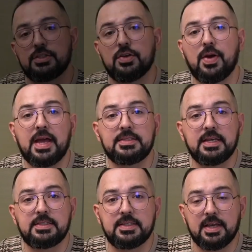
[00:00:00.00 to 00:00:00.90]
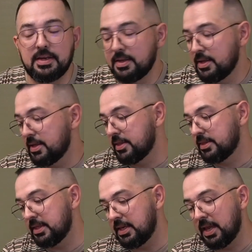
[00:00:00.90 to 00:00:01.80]
So as I said,
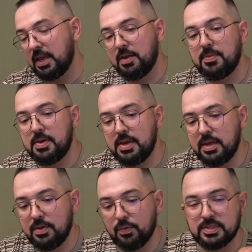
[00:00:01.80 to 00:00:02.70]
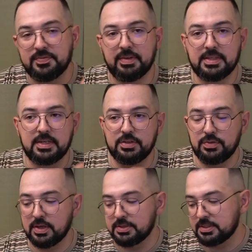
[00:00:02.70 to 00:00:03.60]
the KME was invented in
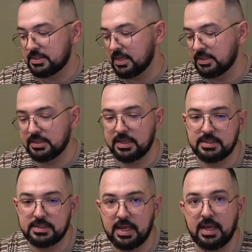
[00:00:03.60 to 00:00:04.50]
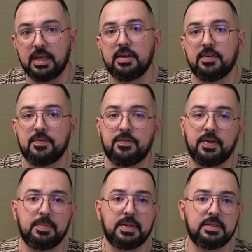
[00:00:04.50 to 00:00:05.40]
2006 and has stayed
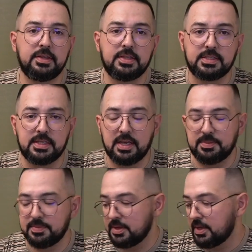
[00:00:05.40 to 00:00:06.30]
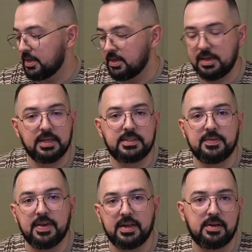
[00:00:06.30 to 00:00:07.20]
fundamentally the same. Yes,
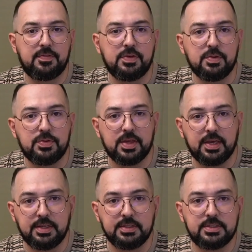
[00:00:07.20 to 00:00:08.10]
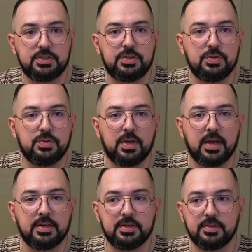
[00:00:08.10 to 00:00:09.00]
they've added a few things to
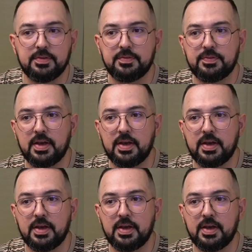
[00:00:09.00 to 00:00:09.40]
kind of